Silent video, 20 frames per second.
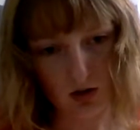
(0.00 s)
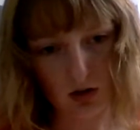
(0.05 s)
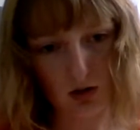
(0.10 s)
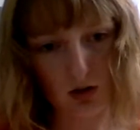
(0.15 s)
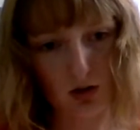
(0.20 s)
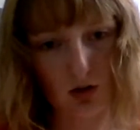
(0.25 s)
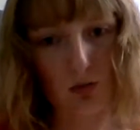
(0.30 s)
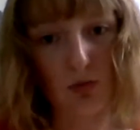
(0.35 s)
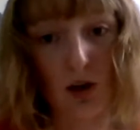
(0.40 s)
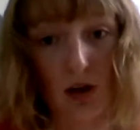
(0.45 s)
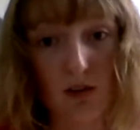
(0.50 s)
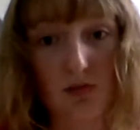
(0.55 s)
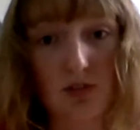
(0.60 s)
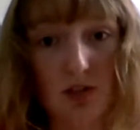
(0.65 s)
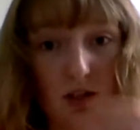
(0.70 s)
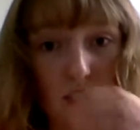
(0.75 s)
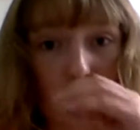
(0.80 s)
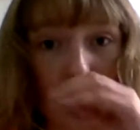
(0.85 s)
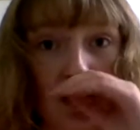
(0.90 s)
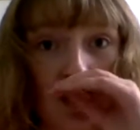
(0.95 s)
in the Rave
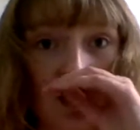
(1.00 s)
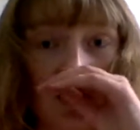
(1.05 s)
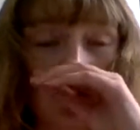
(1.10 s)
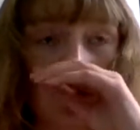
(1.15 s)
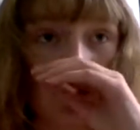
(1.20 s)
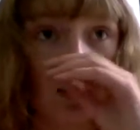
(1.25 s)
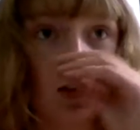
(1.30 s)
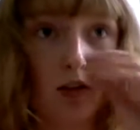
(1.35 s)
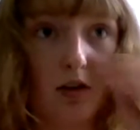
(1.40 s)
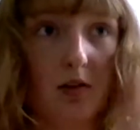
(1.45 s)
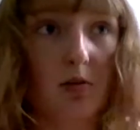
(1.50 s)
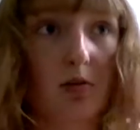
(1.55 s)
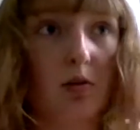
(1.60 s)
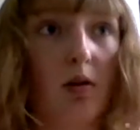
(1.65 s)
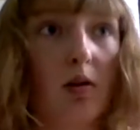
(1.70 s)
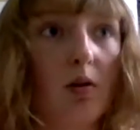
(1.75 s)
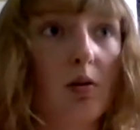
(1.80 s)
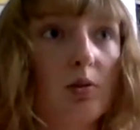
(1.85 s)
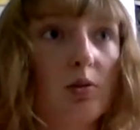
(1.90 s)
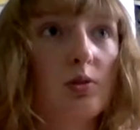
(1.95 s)
series that he
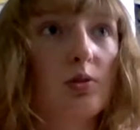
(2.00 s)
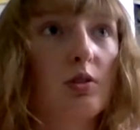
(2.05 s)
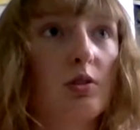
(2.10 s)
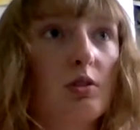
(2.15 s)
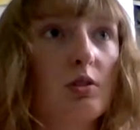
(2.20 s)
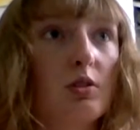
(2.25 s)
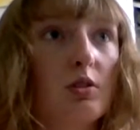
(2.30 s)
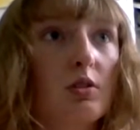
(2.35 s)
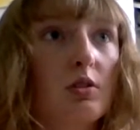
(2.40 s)
wrote.